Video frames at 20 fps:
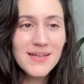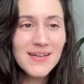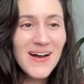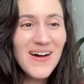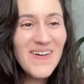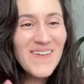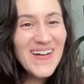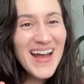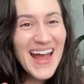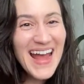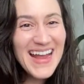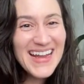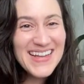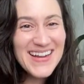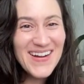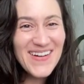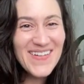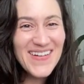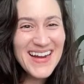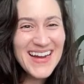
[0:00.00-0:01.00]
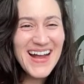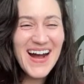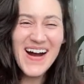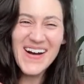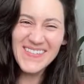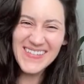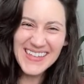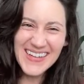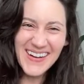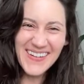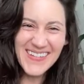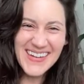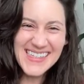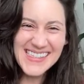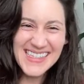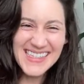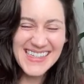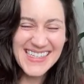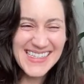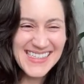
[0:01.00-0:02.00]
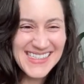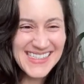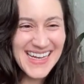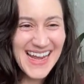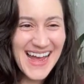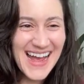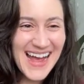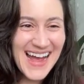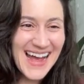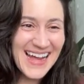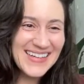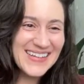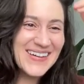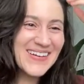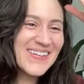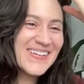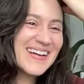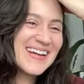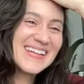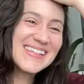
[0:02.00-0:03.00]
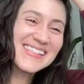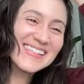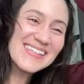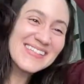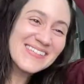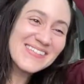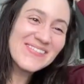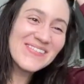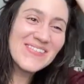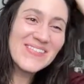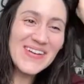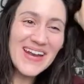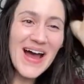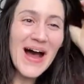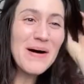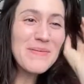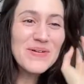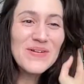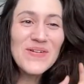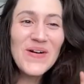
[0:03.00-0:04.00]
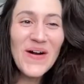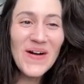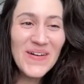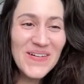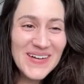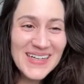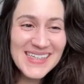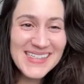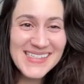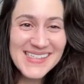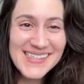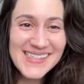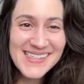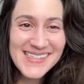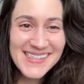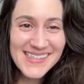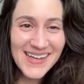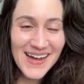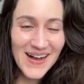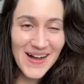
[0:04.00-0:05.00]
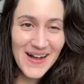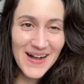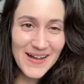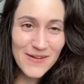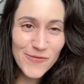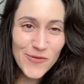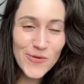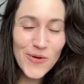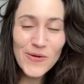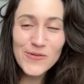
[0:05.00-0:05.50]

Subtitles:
Oh, hey, Yuri. Oh, Yuri's in the chat. Yuri is such a phenomenal artist. If you own